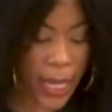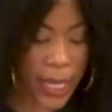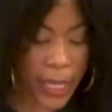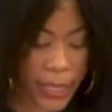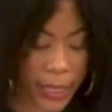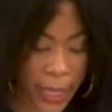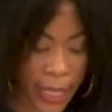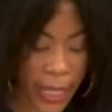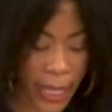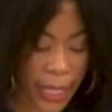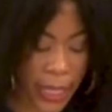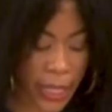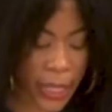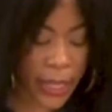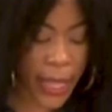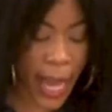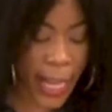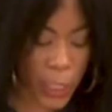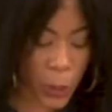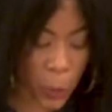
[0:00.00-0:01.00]
See,
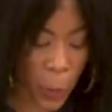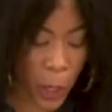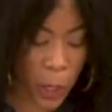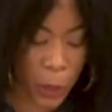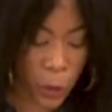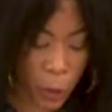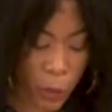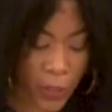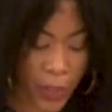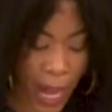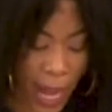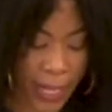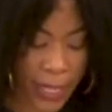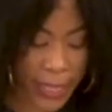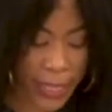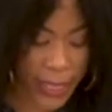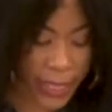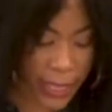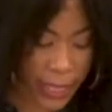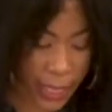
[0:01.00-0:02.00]
that's where you've got to
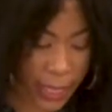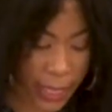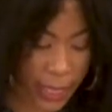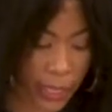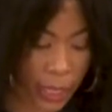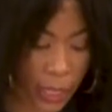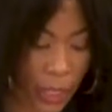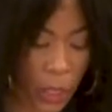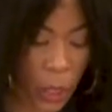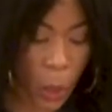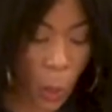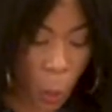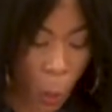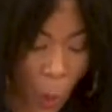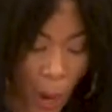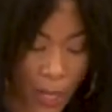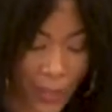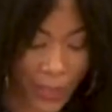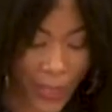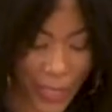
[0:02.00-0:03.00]
see
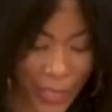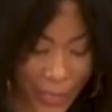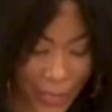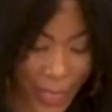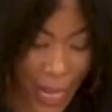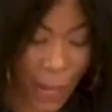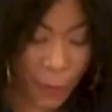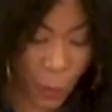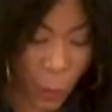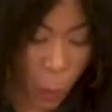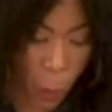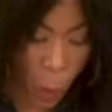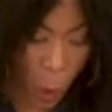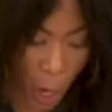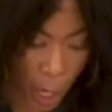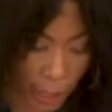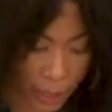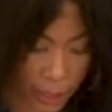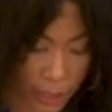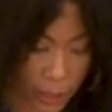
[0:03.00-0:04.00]
what the devil
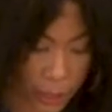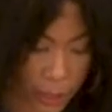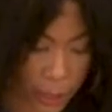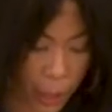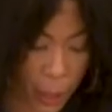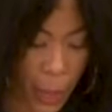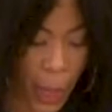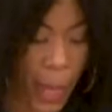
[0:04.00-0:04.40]
wants.